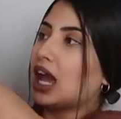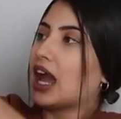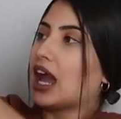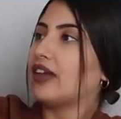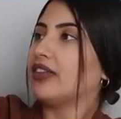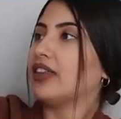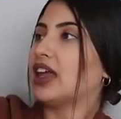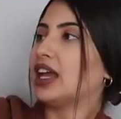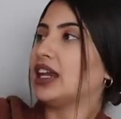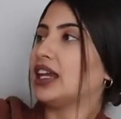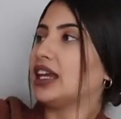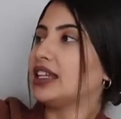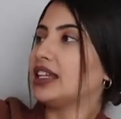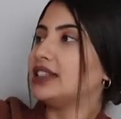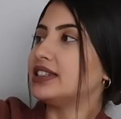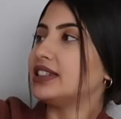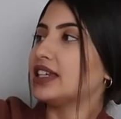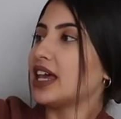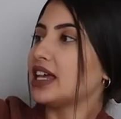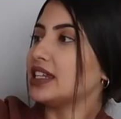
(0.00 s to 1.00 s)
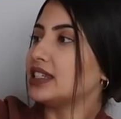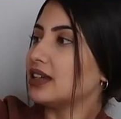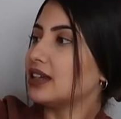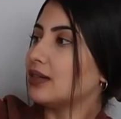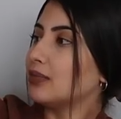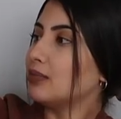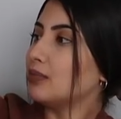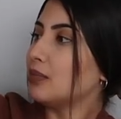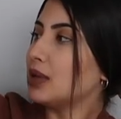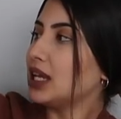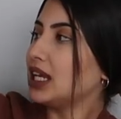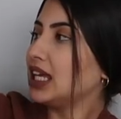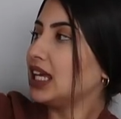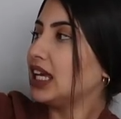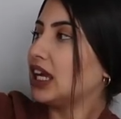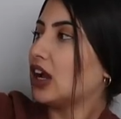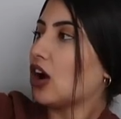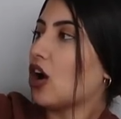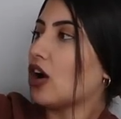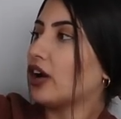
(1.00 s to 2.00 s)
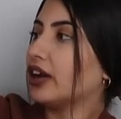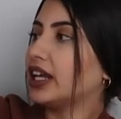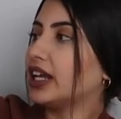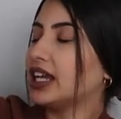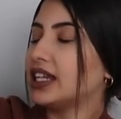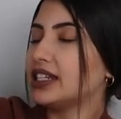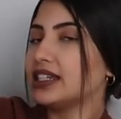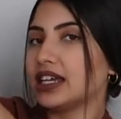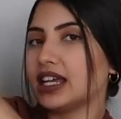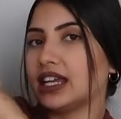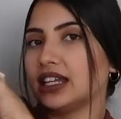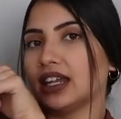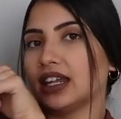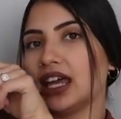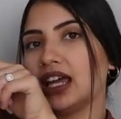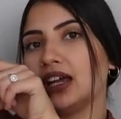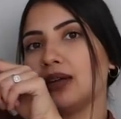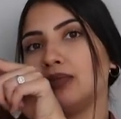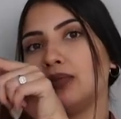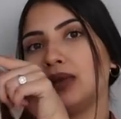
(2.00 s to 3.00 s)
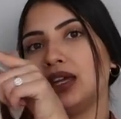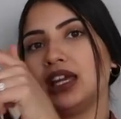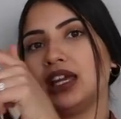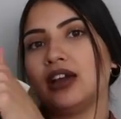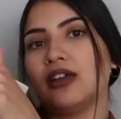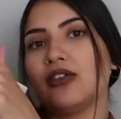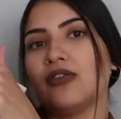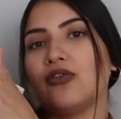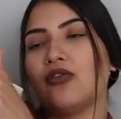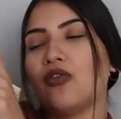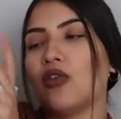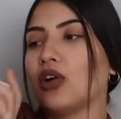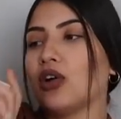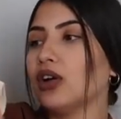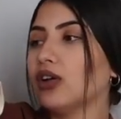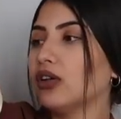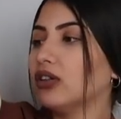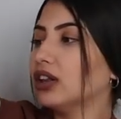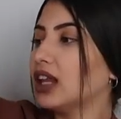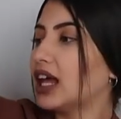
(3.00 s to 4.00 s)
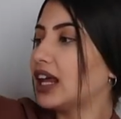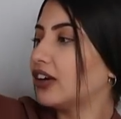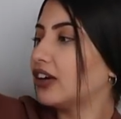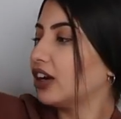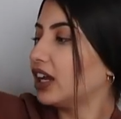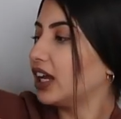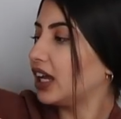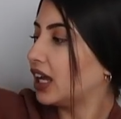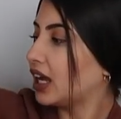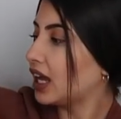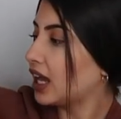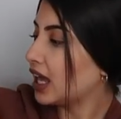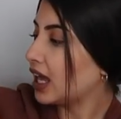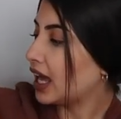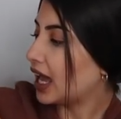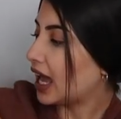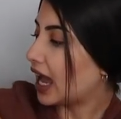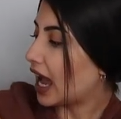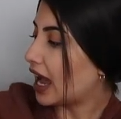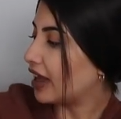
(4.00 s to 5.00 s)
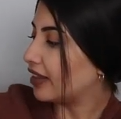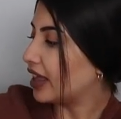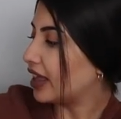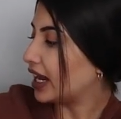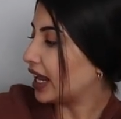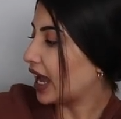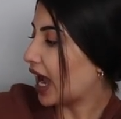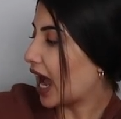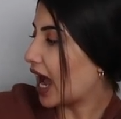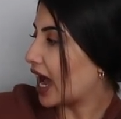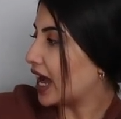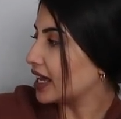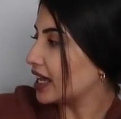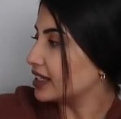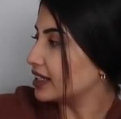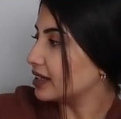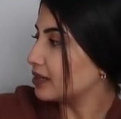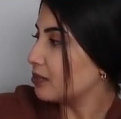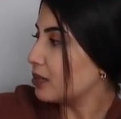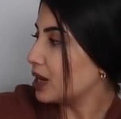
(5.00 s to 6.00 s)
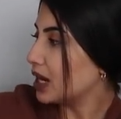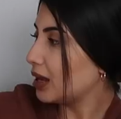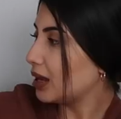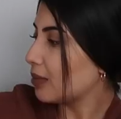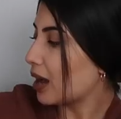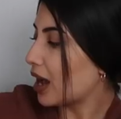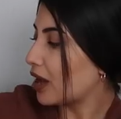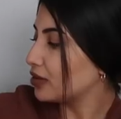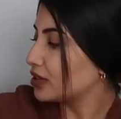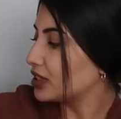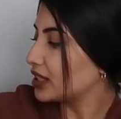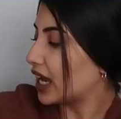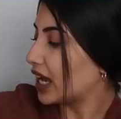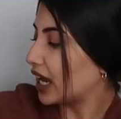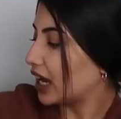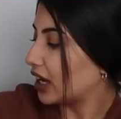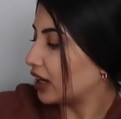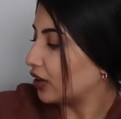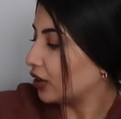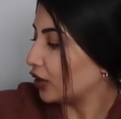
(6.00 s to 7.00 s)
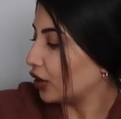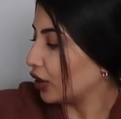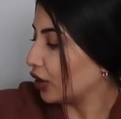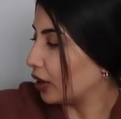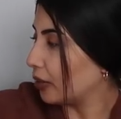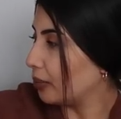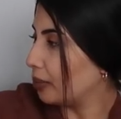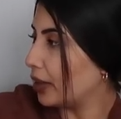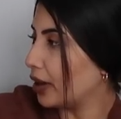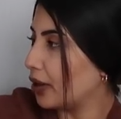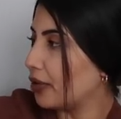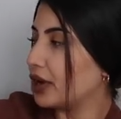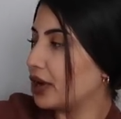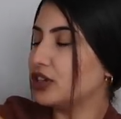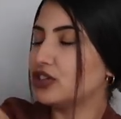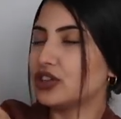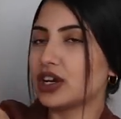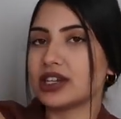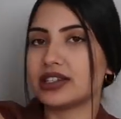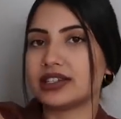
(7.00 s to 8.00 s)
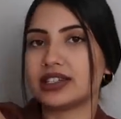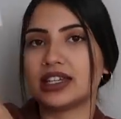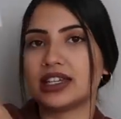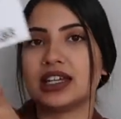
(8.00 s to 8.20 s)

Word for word: and then it says Minnie on it in like pink foil lettering, and then it has Minnie Mouse and her bow and dress